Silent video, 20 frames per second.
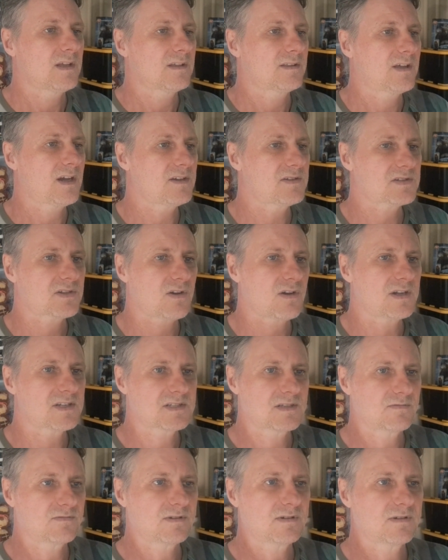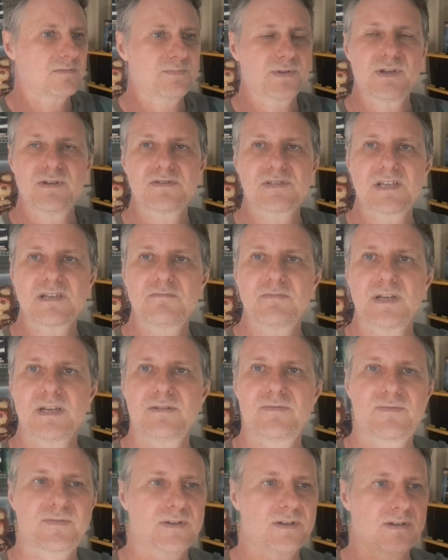those guys that were abusing
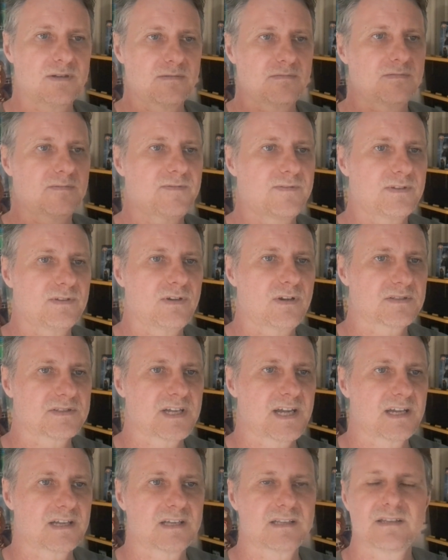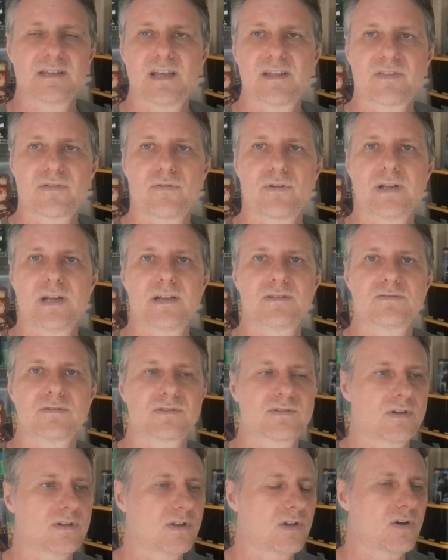me for not taking their
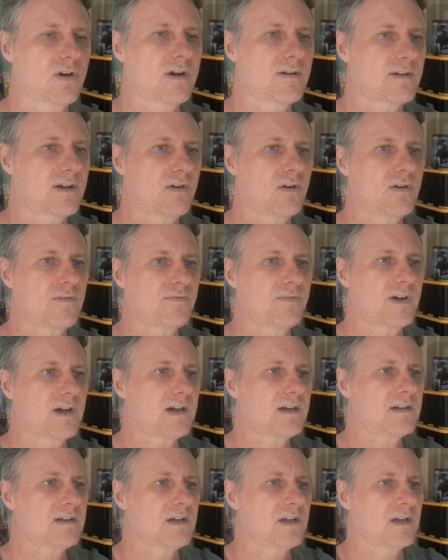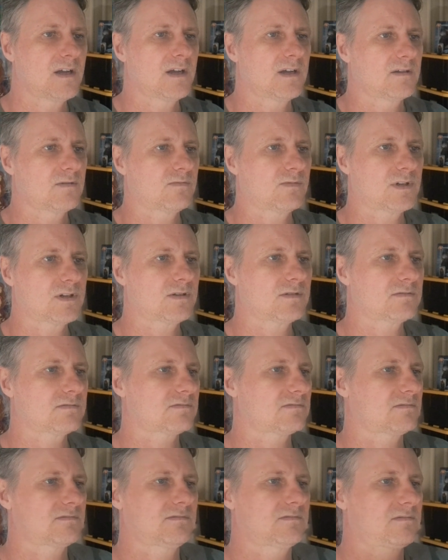$300 offer,
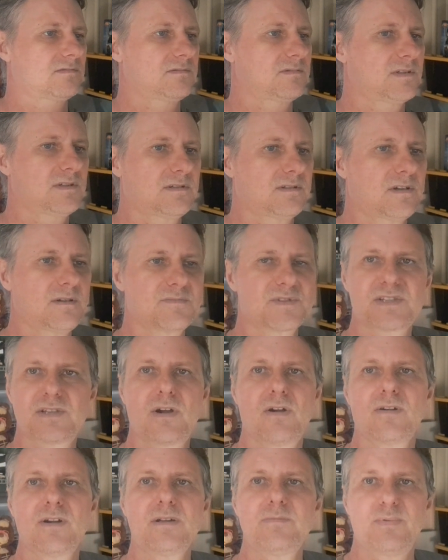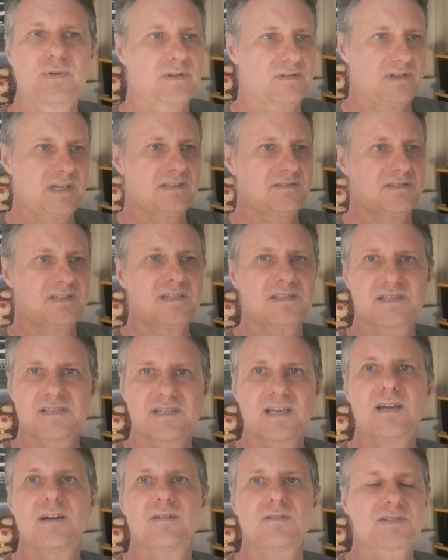well, I'm sorry, but it did
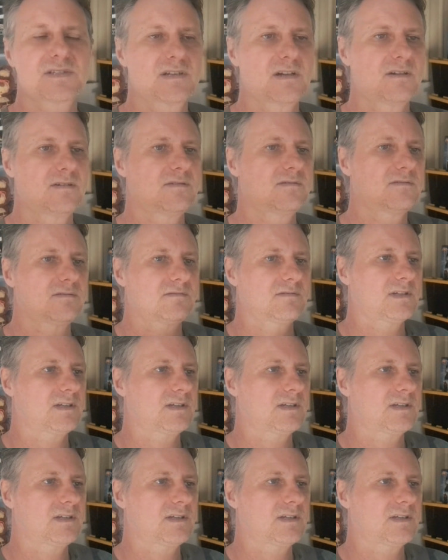sell. So